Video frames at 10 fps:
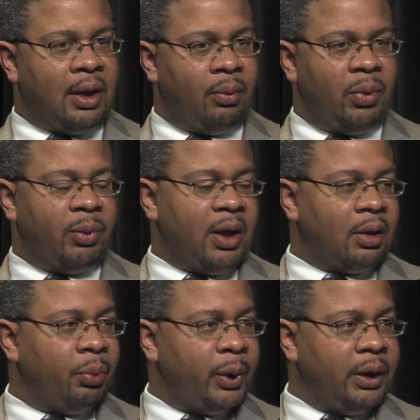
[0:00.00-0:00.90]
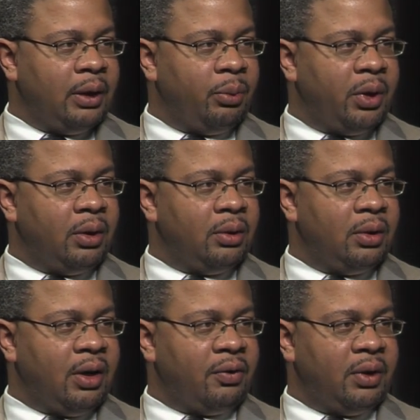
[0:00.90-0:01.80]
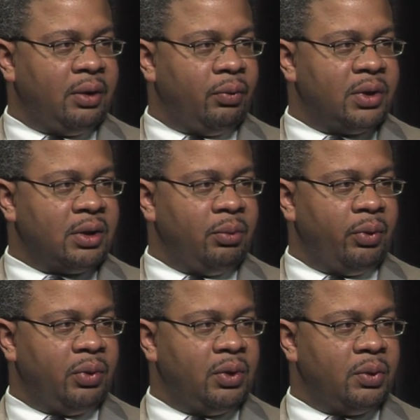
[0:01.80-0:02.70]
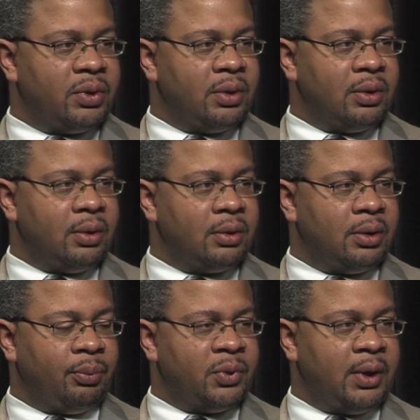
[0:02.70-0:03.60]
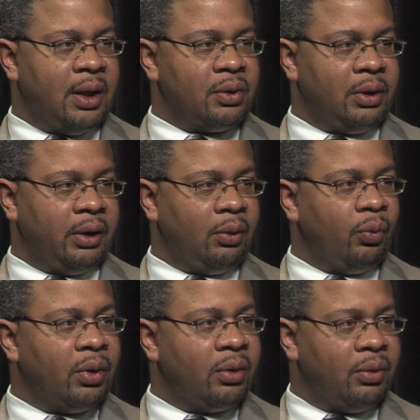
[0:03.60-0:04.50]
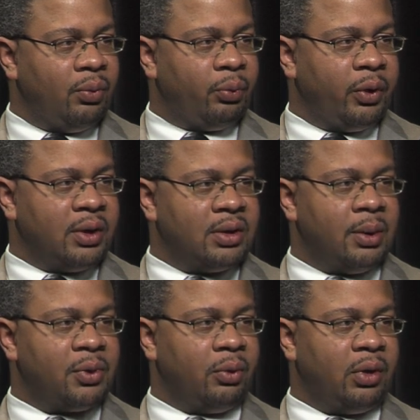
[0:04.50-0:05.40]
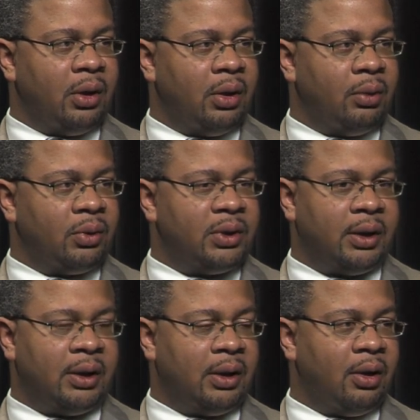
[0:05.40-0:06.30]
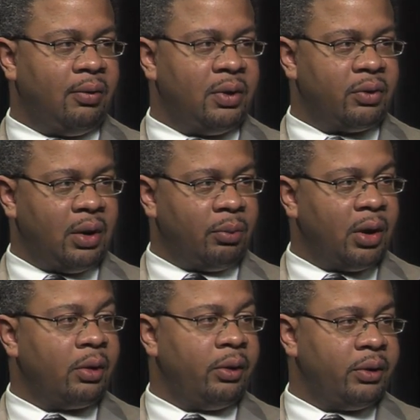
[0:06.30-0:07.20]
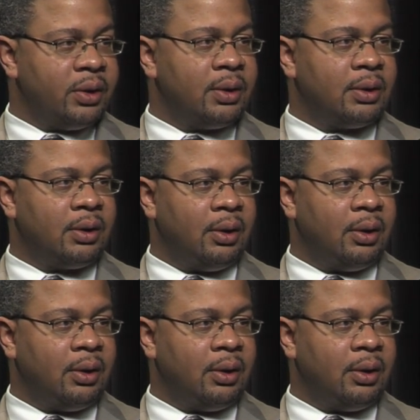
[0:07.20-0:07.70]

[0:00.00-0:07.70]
Maybe not completely, but definitely the risk can be reduced substantially with preconceptional care and taking care of these chronic medical illnesses.